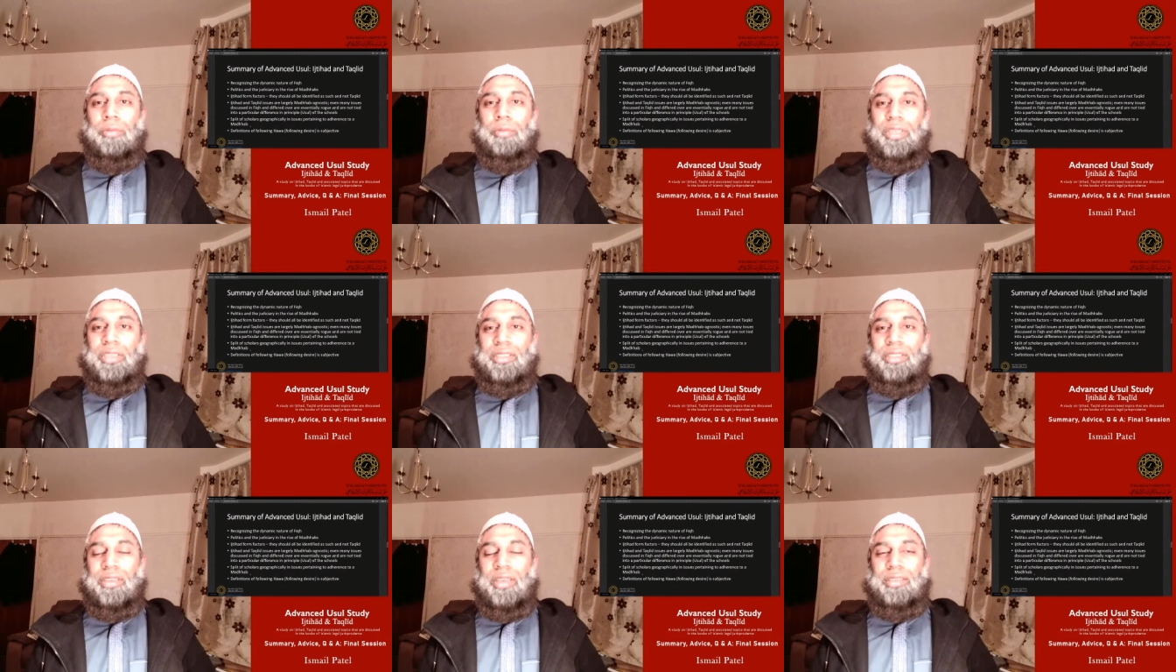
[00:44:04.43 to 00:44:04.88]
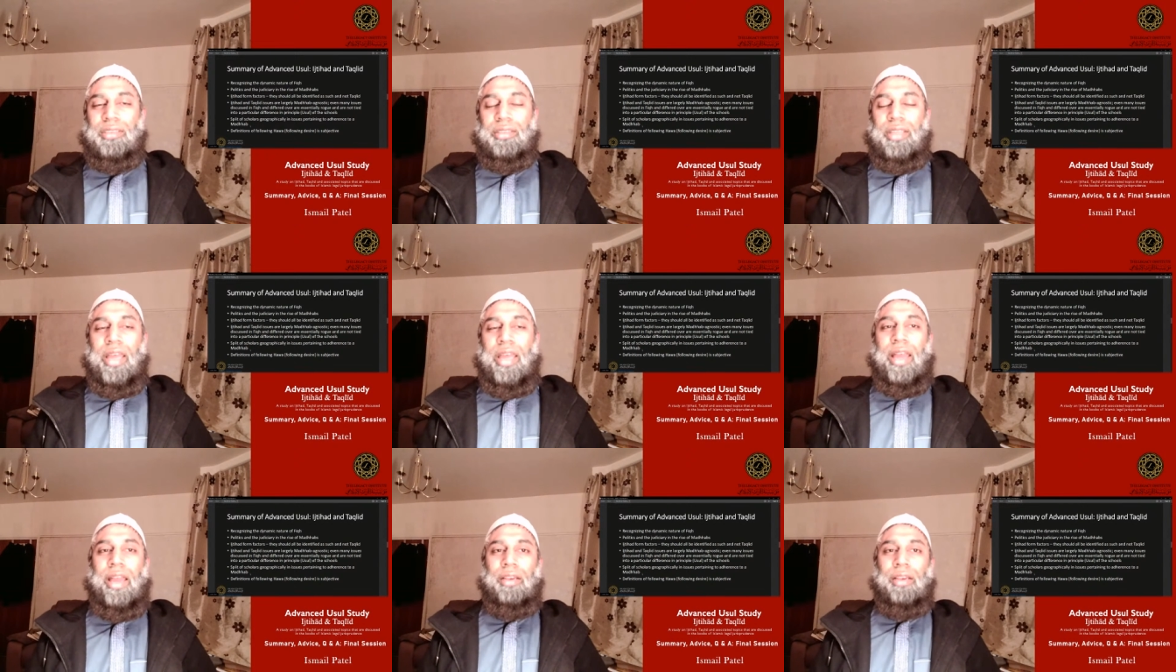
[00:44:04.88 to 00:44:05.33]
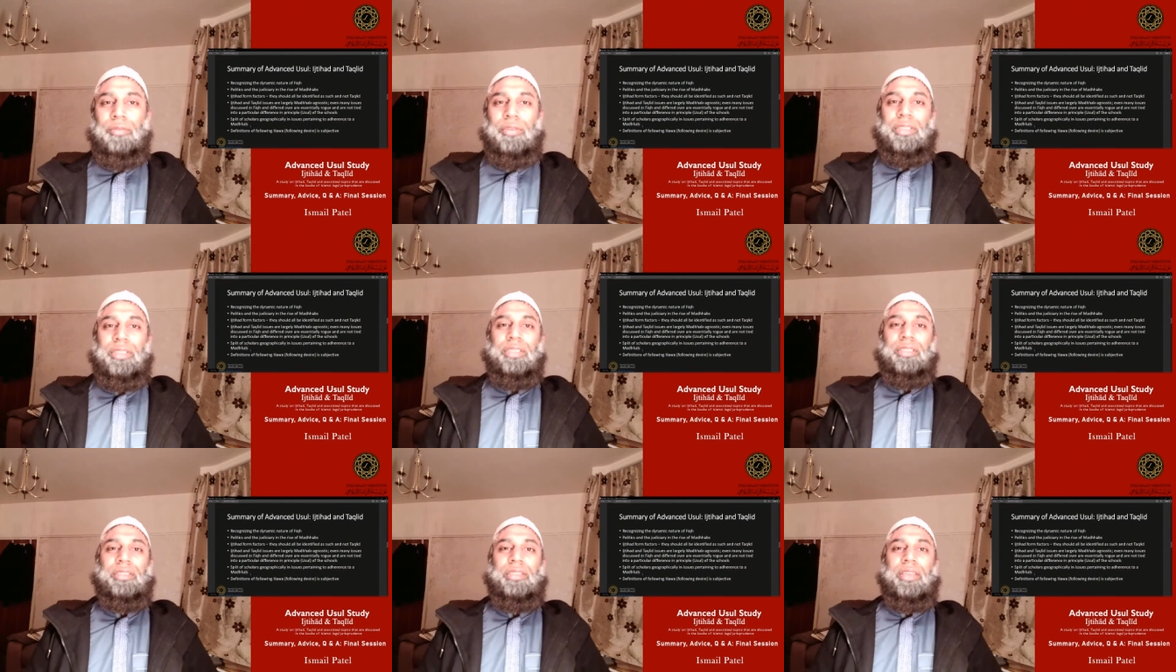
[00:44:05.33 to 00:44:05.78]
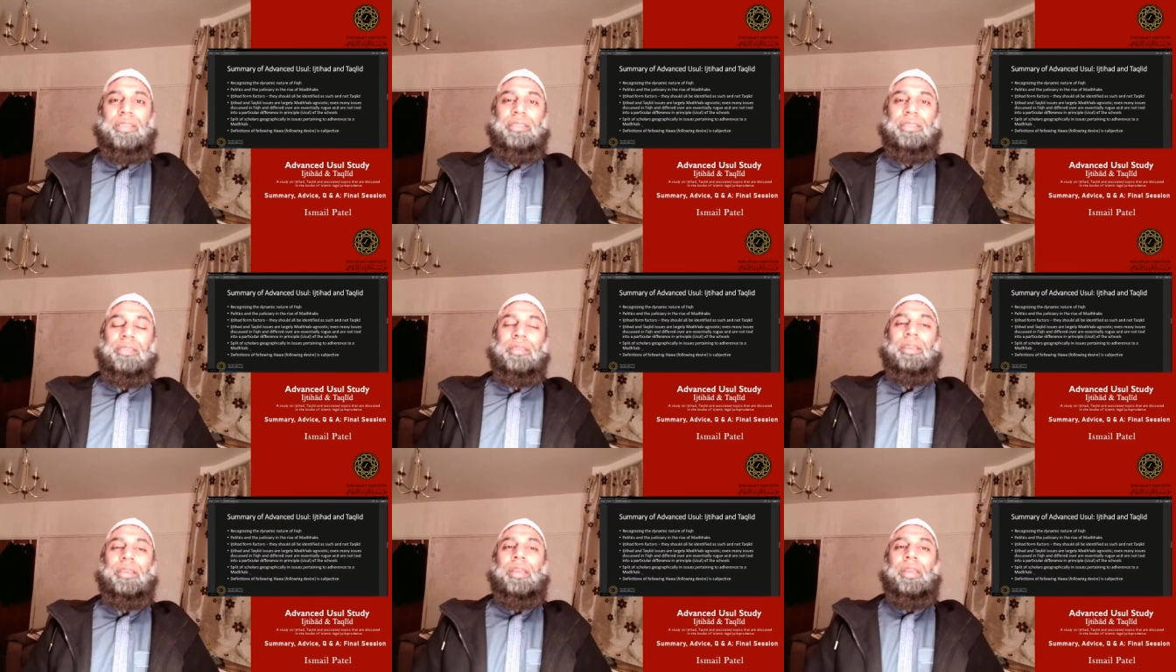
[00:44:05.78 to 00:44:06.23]
We discussed that, and we
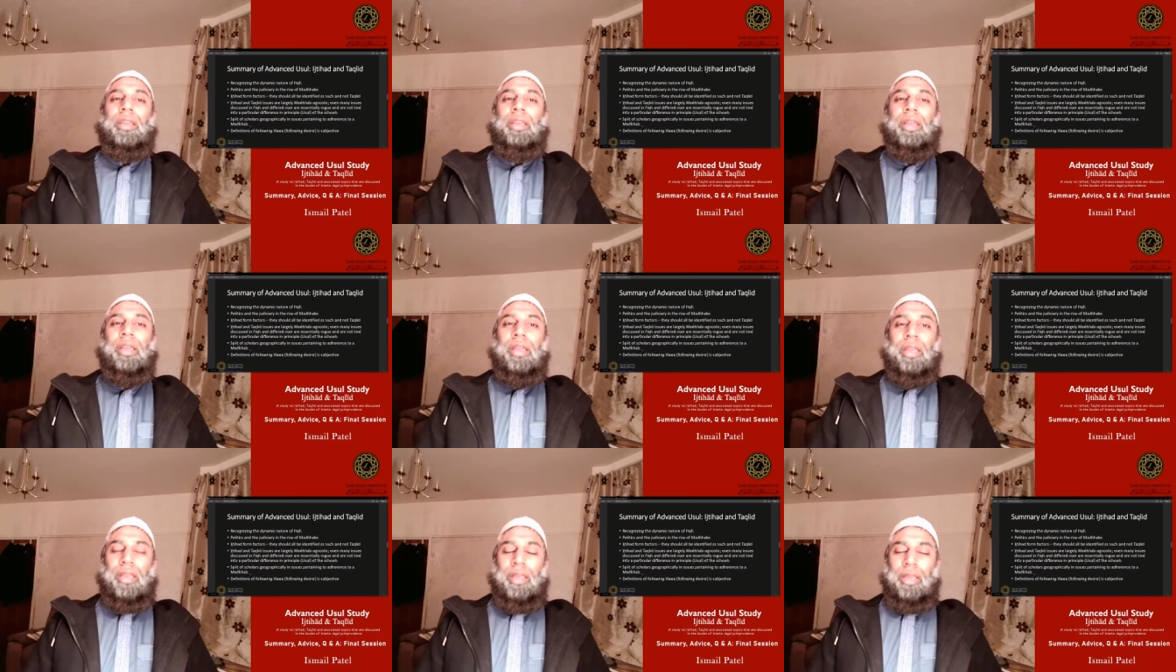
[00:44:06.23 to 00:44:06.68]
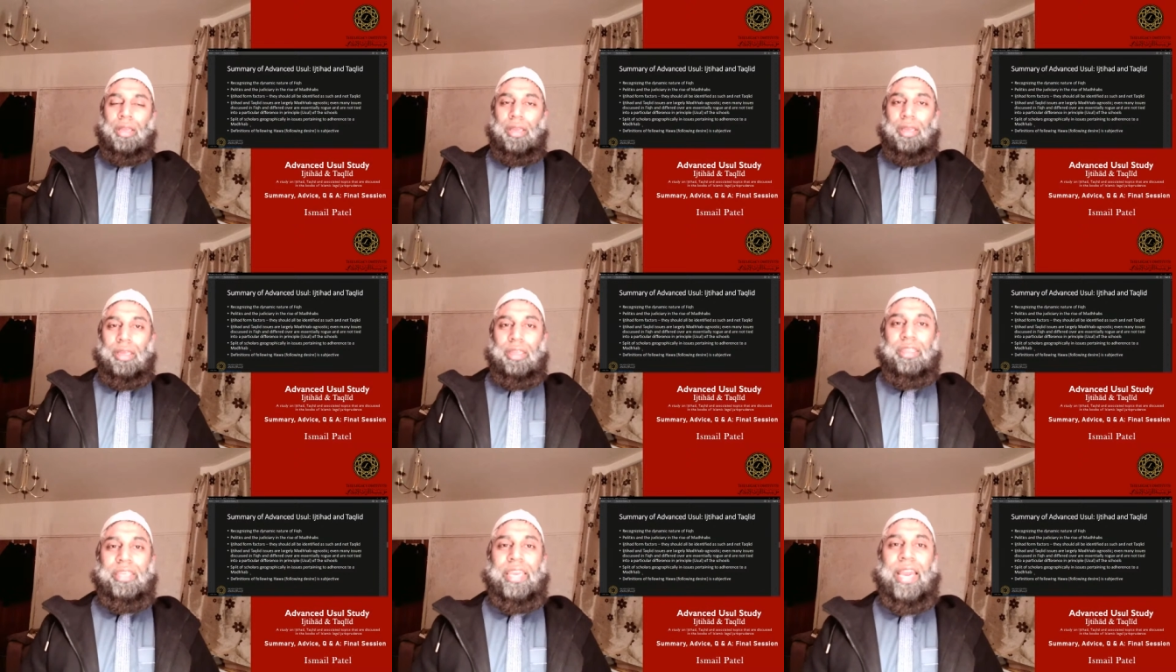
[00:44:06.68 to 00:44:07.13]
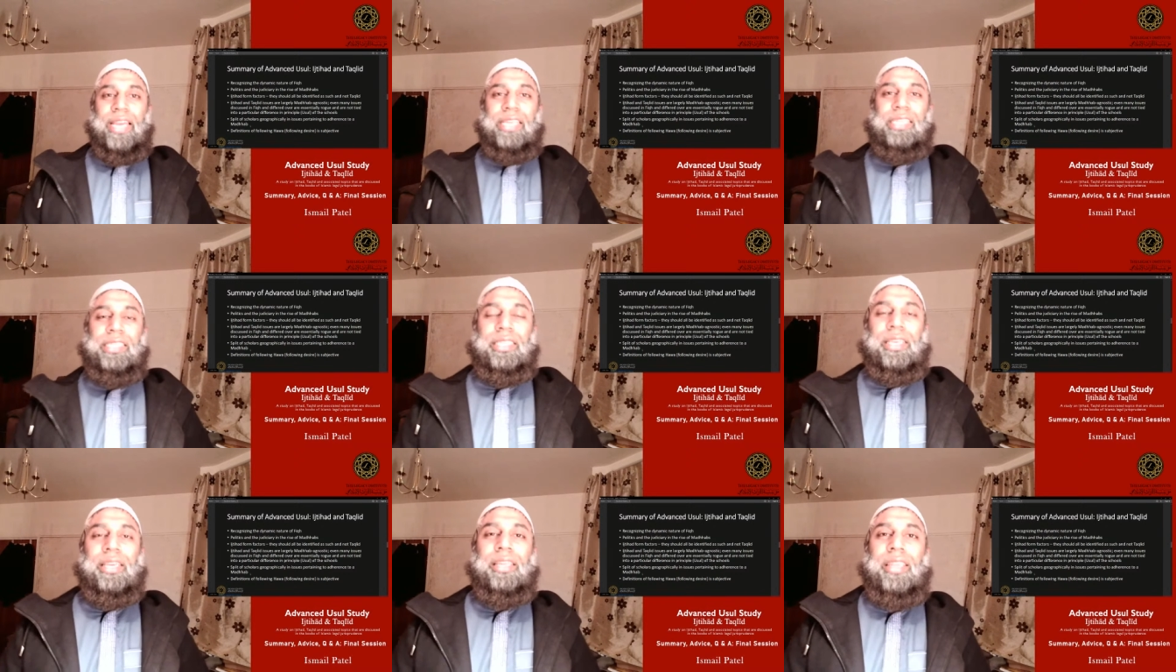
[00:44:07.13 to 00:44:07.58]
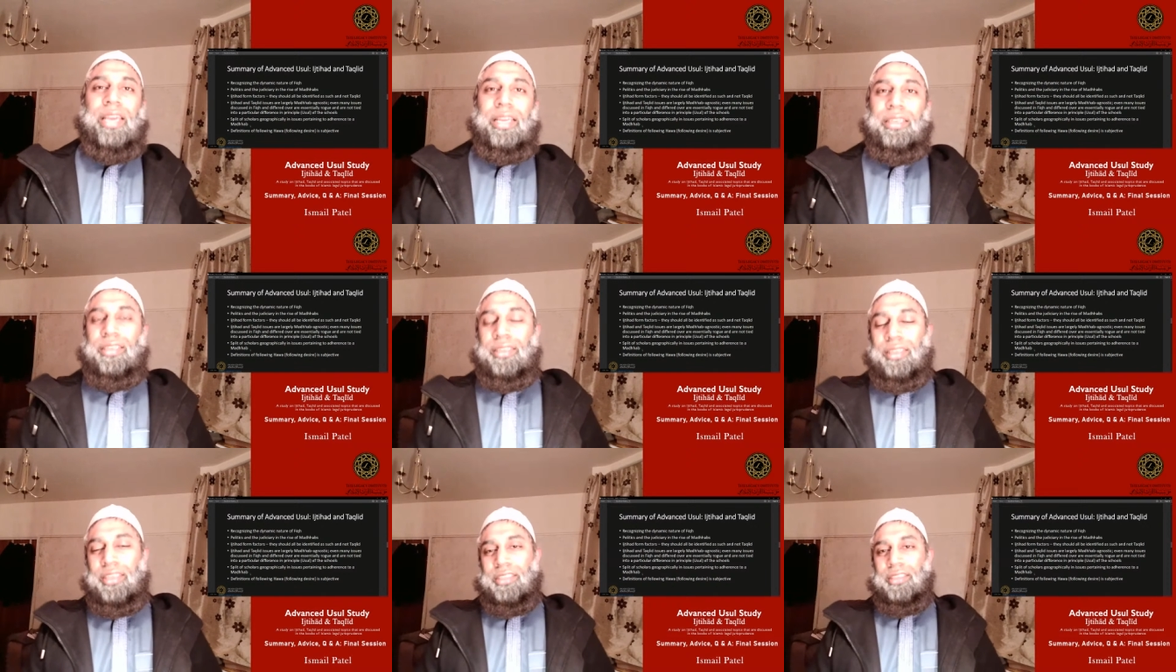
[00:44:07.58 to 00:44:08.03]
discussed the idea
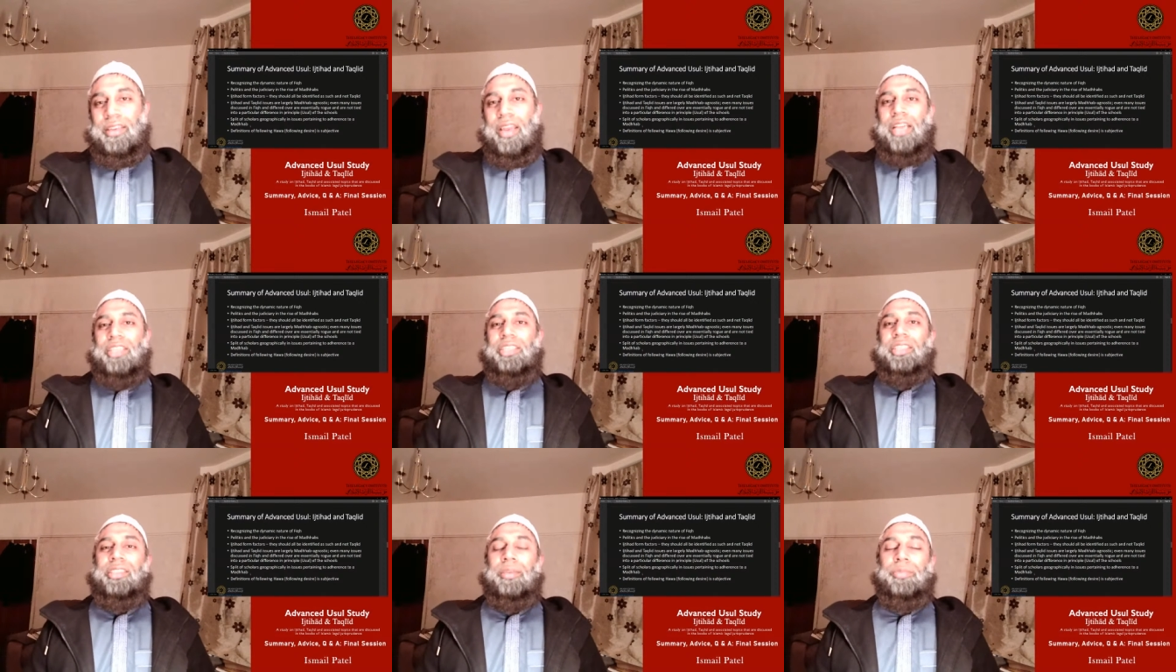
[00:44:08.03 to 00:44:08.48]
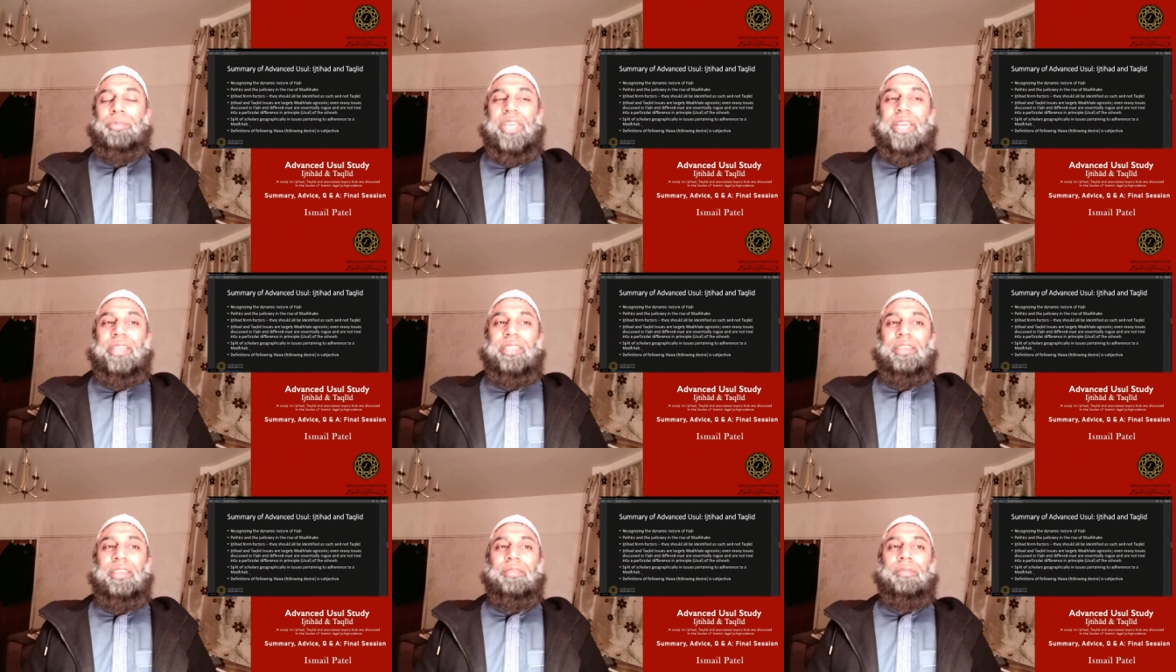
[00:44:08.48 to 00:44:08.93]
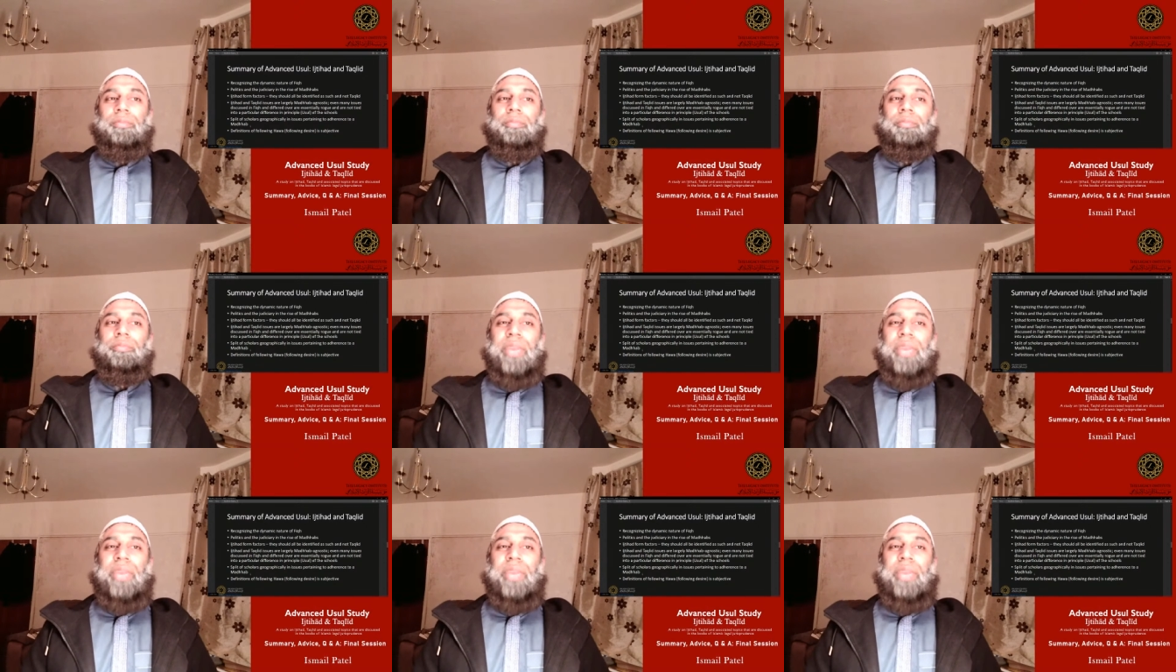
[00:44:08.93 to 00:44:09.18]
that is largely subjective